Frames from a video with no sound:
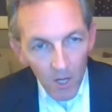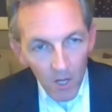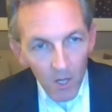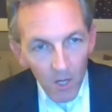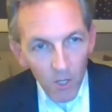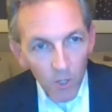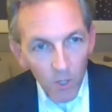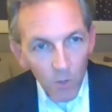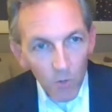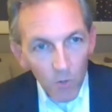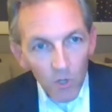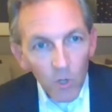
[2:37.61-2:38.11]

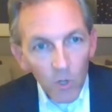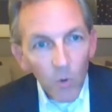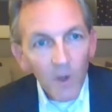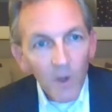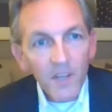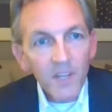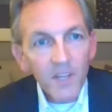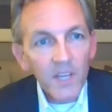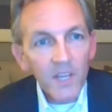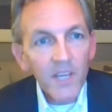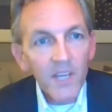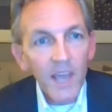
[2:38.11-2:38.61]
You are
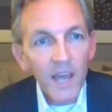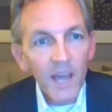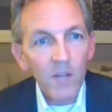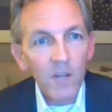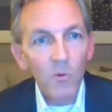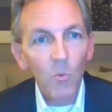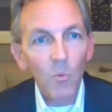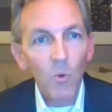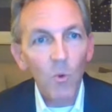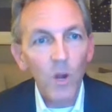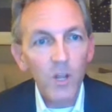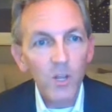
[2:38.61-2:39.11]
going to get
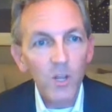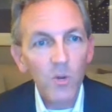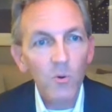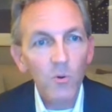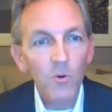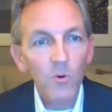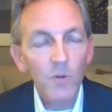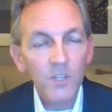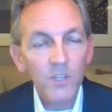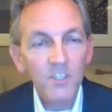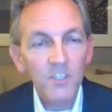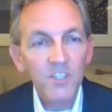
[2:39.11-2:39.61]
what you
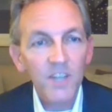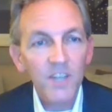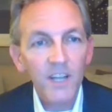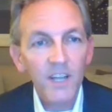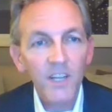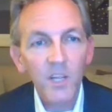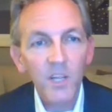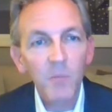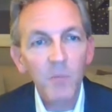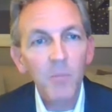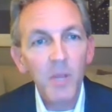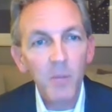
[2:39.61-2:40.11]
are
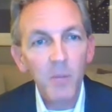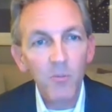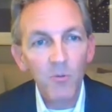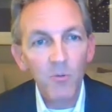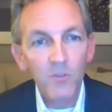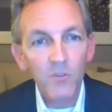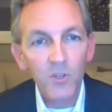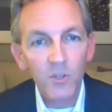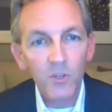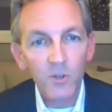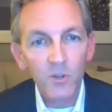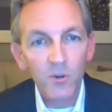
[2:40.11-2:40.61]
incenting people
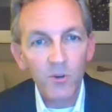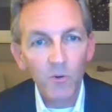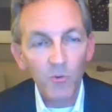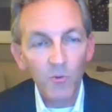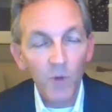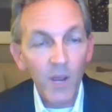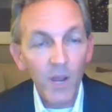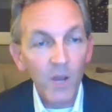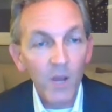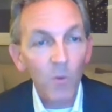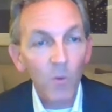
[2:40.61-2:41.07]
to do, right?